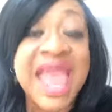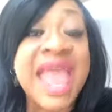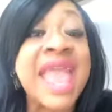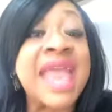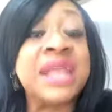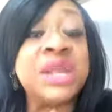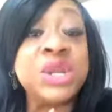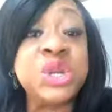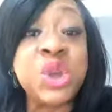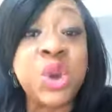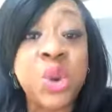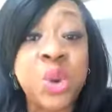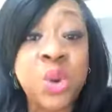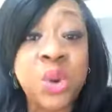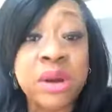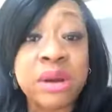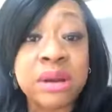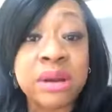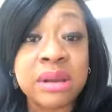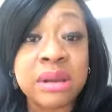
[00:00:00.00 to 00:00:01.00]

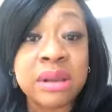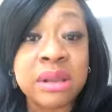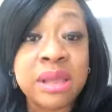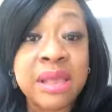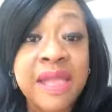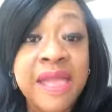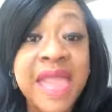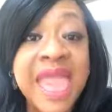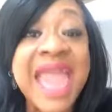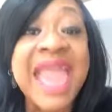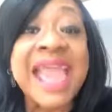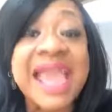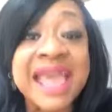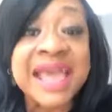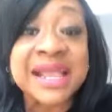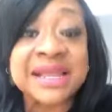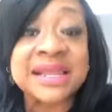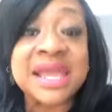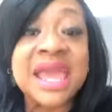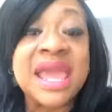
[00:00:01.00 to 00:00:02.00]

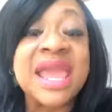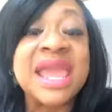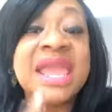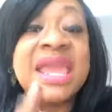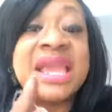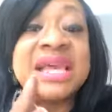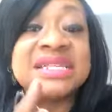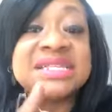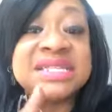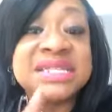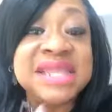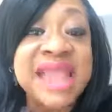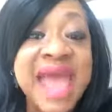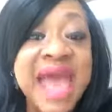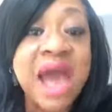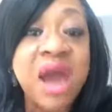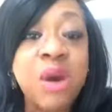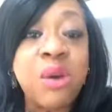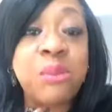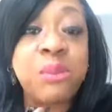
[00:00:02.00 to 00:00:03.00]
And he has
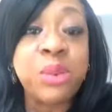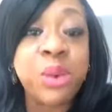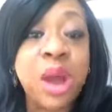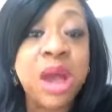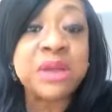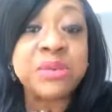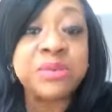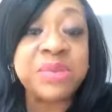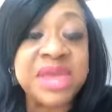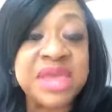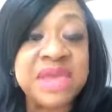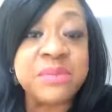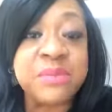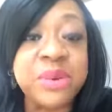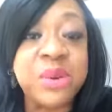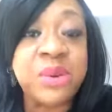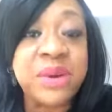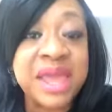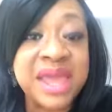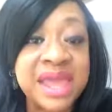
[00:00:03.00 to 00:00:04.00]
now brought
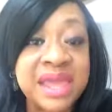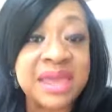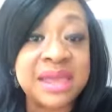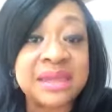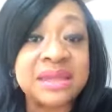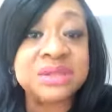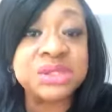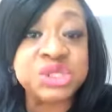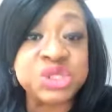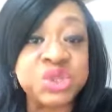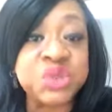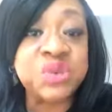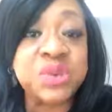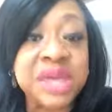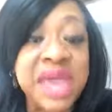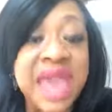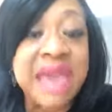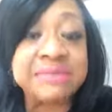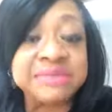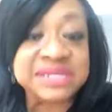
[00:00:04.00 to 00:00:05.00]
people into
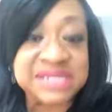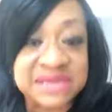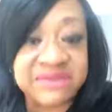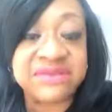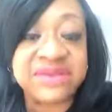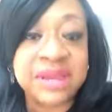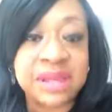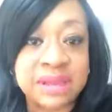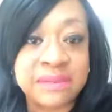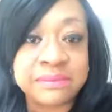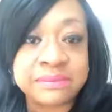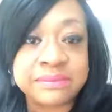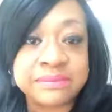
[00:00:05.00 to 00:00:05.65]
captivity.